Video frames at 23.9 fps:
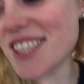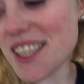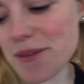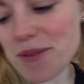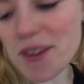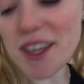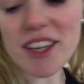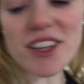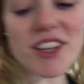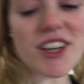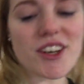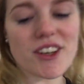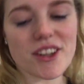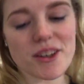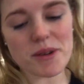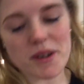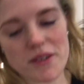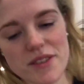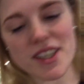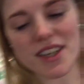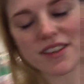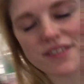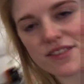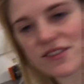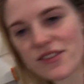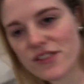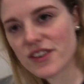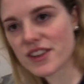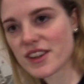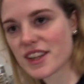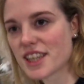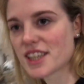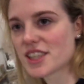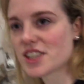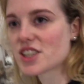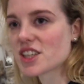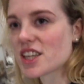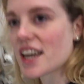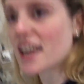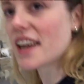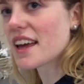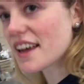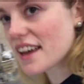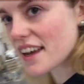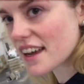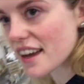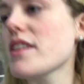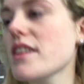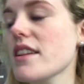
something new that we've done for this year,